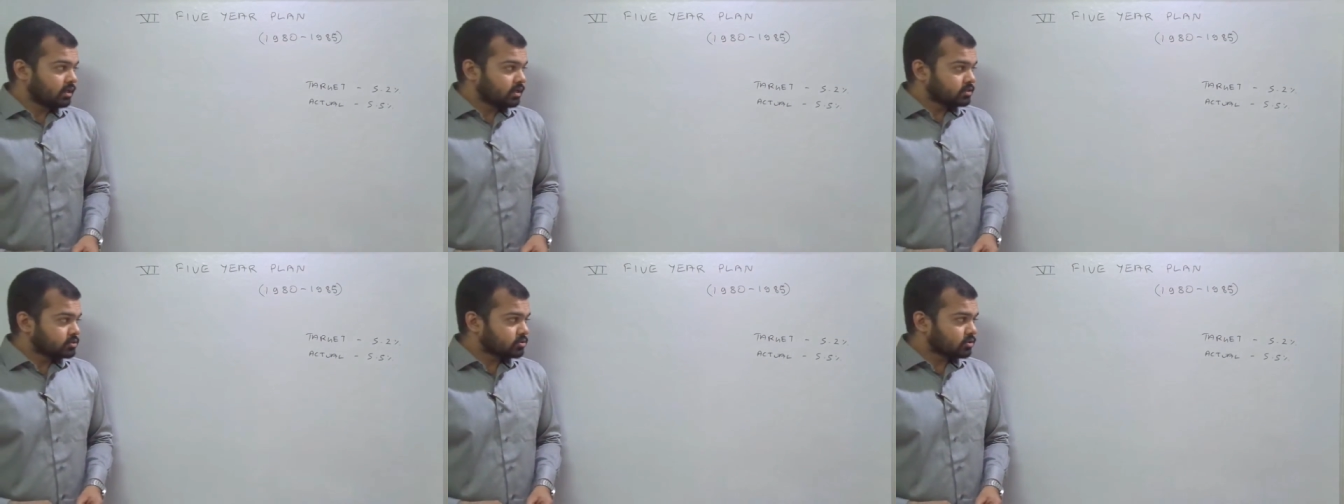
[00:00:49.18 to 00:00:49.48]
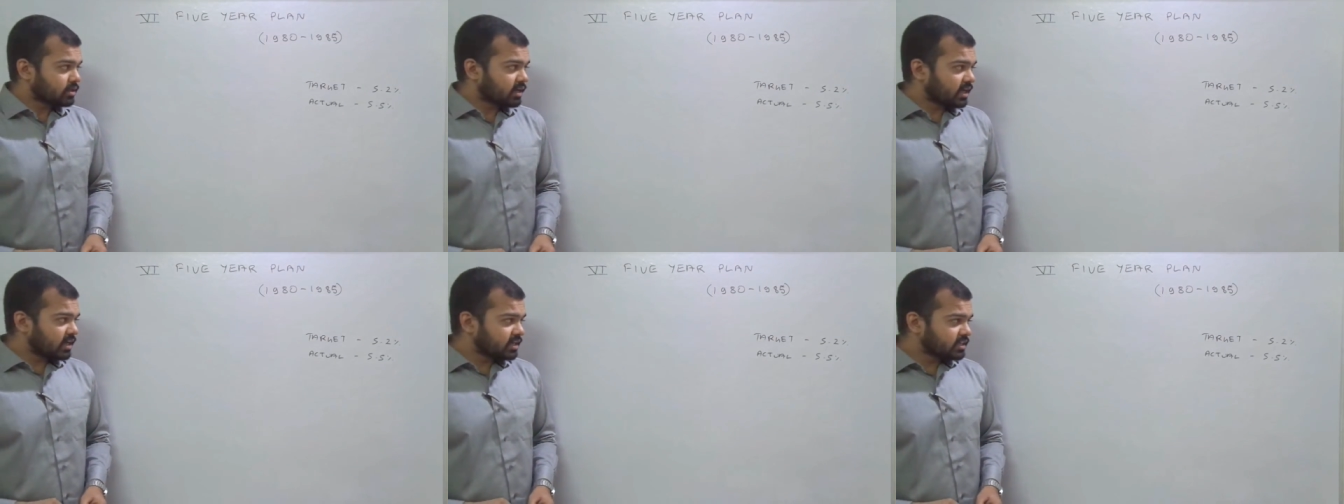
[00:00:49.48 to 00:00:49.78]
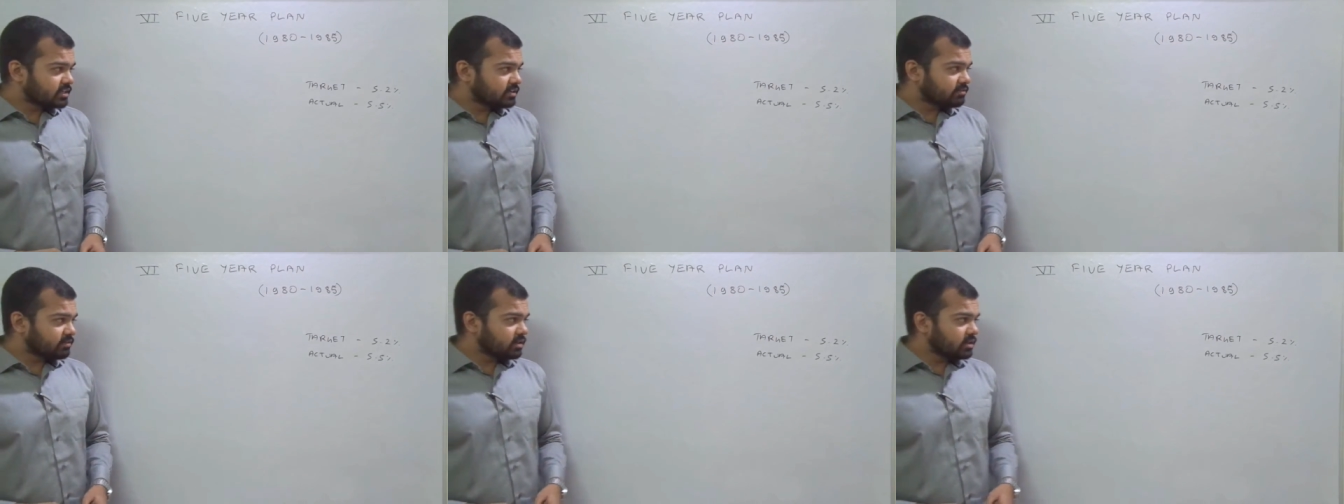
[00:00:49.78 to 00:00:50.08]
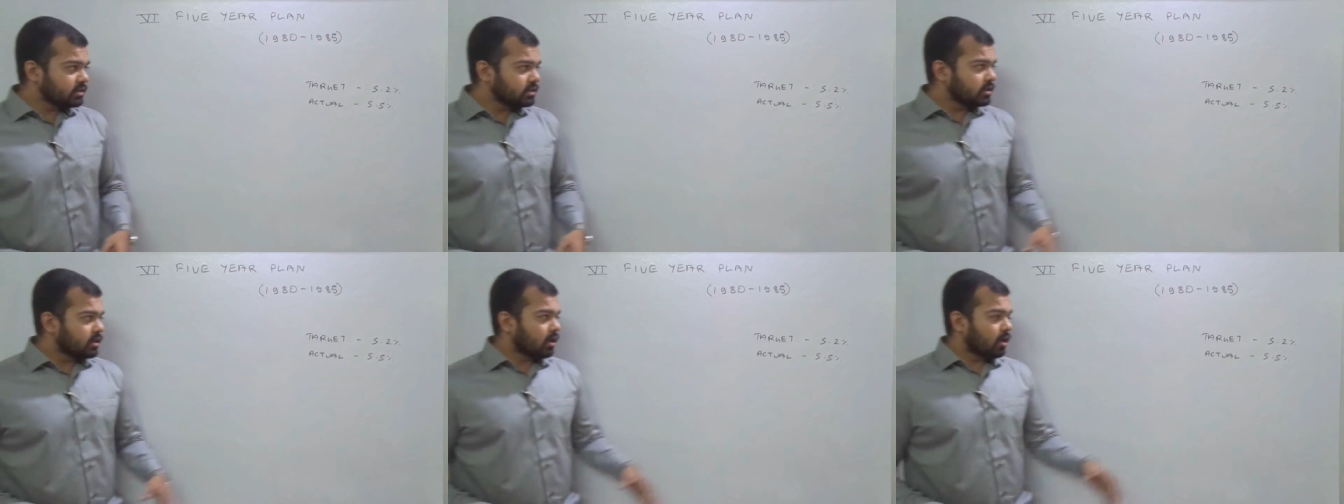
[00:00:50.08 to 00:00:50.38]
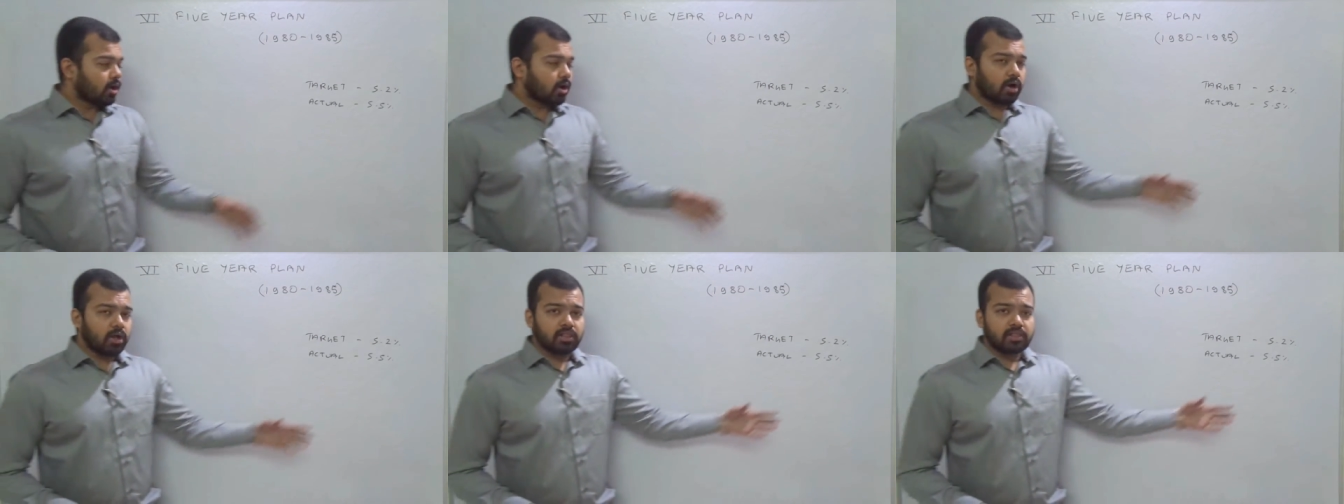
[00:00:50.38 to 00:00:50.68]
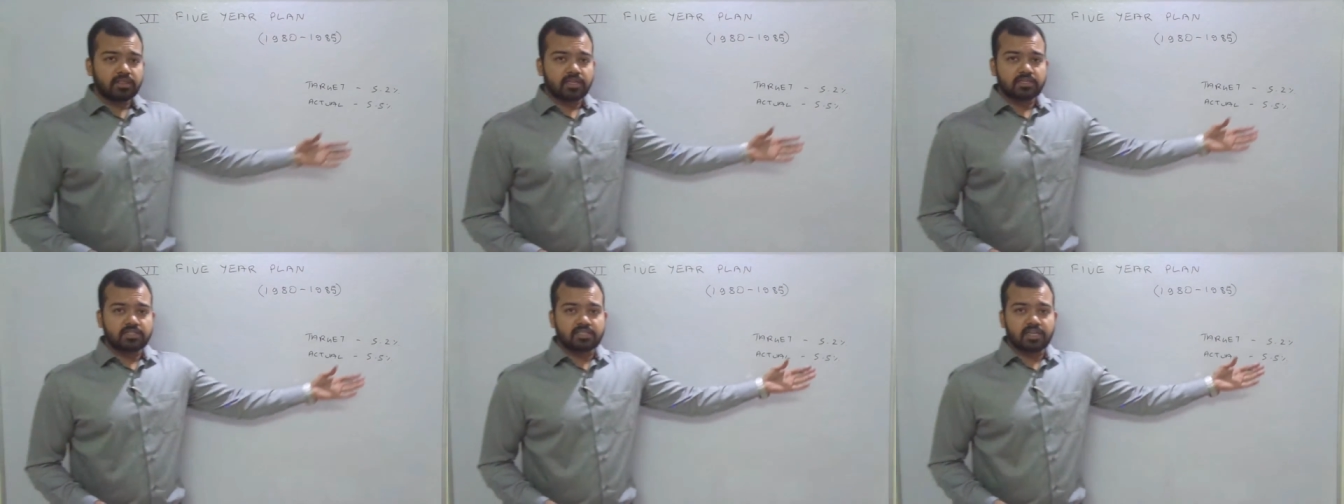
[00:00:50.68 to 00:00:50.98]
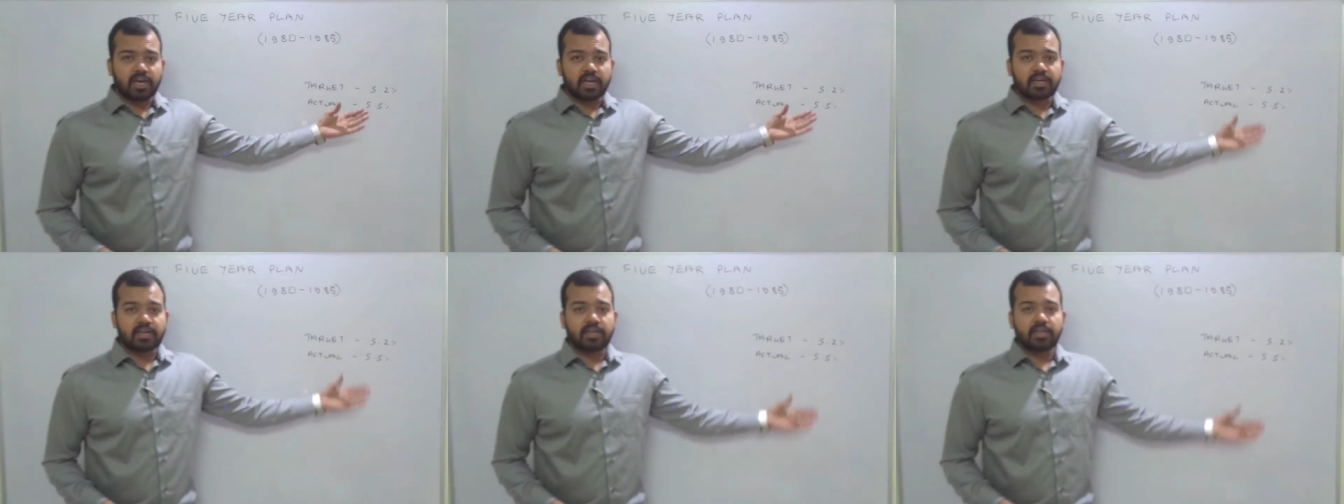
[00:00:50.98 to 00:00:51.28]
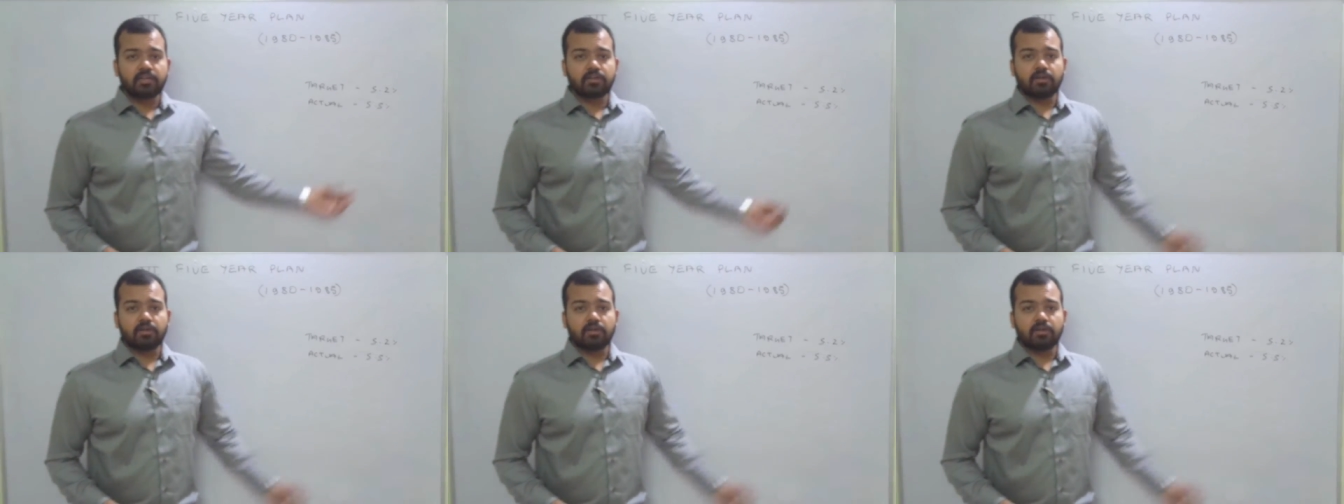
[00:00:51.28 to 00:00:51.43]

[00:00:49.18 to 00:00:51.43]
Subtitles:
So relatively, all the target